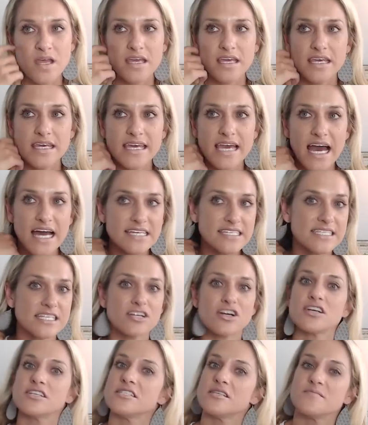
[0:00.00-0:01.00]
yes,
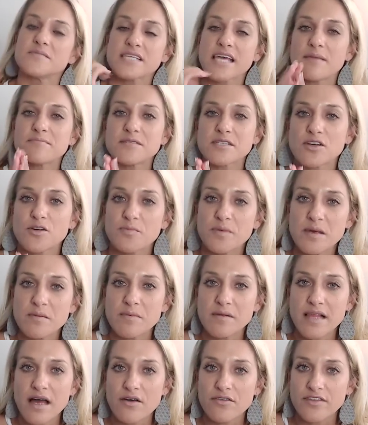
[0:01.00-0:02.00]
there are some skeptical
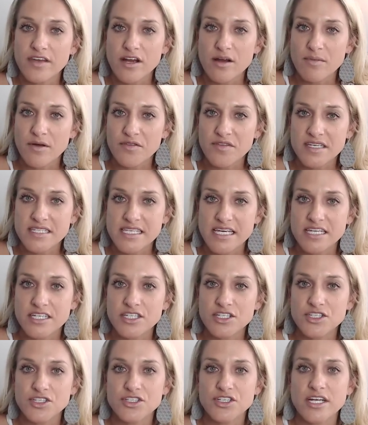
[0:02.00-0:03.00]
people out there about this
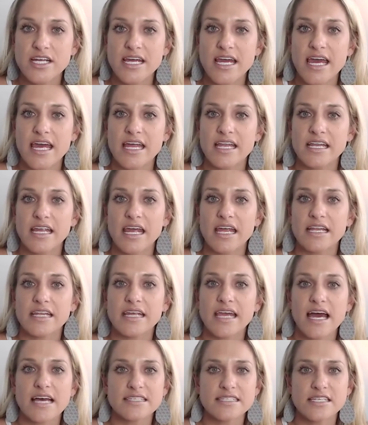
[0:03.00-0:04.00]
industry, and
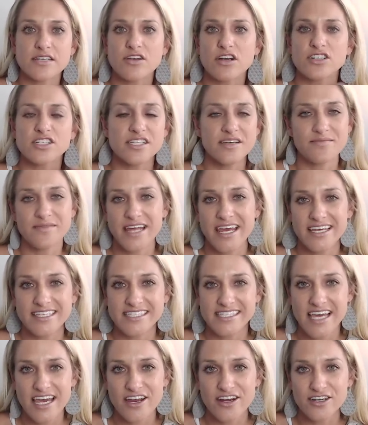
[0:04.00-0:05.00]
yes, there are some
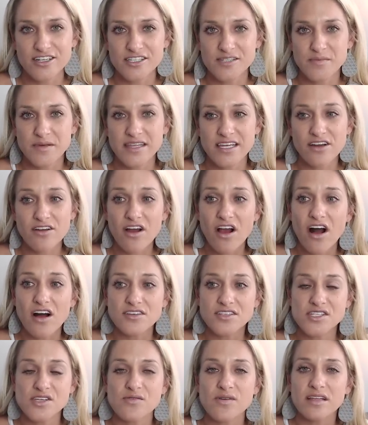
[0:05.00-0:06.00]
naysayers, but there are
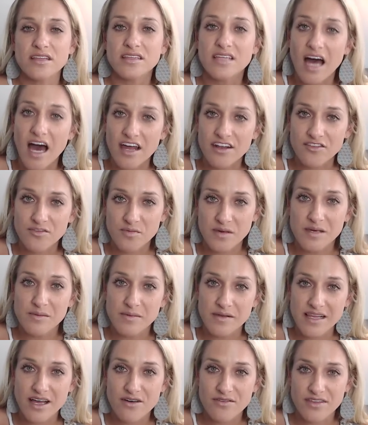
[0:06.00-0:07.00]
also a lot of
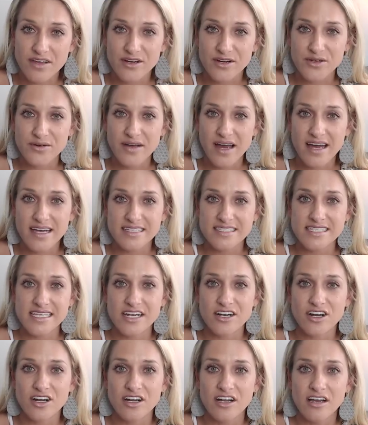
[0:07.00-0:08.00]
people out there, you guys, that
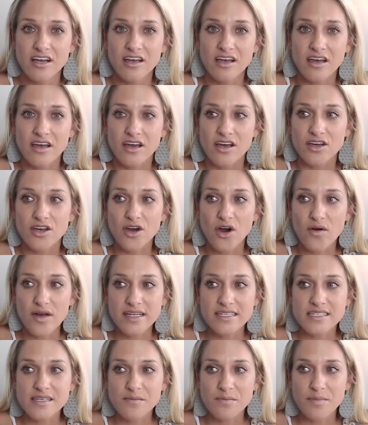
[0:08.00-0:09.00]
are
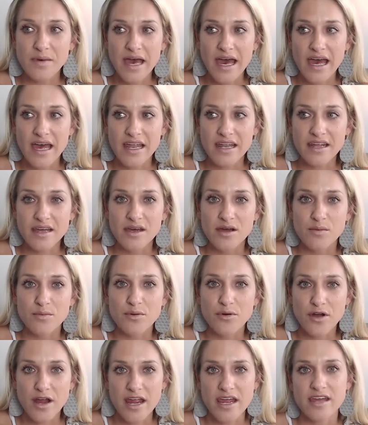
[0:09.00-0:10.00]
going to bed
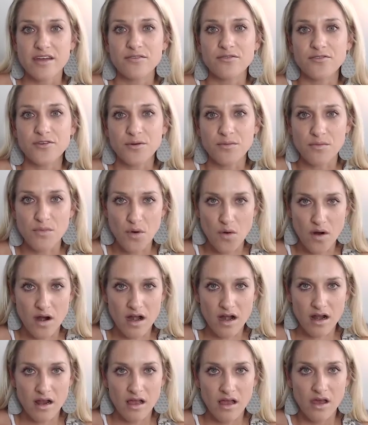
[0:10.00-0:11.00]
praying for
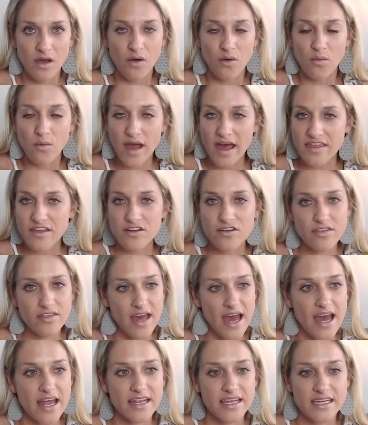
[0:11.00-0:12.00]
more. whether
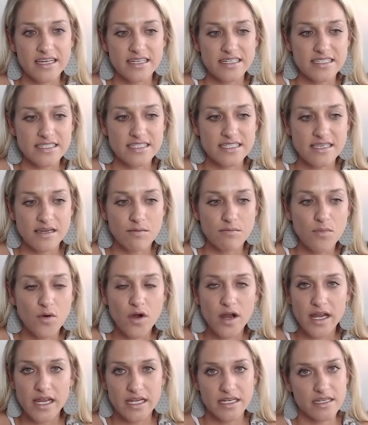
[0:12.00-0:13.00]
that is
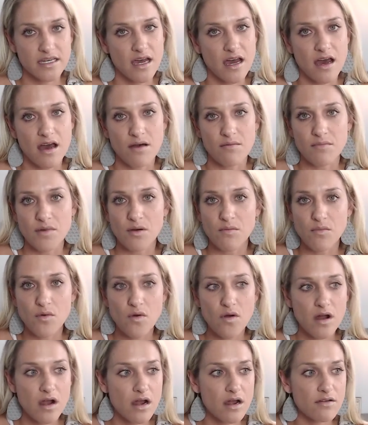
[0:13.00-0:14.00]
more income,
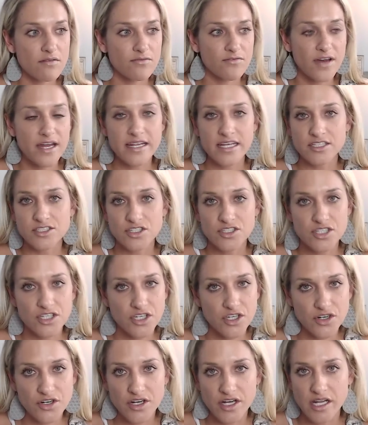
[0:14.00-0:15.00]
more financial
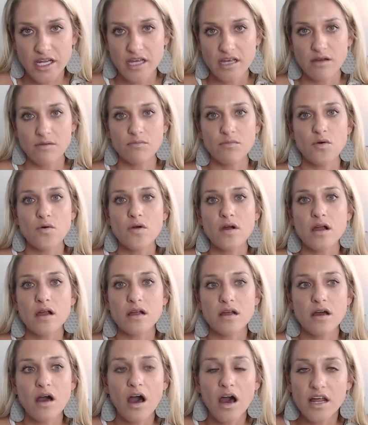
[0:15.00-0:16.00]
security, more
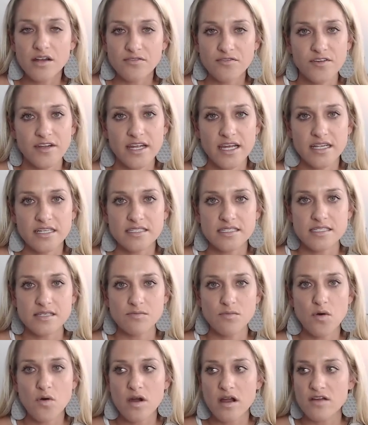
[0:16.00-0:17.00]
confidence,
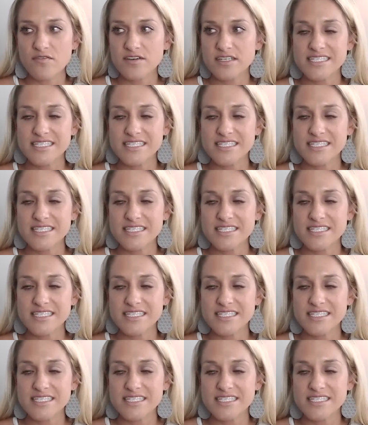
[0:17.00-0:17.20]
more of a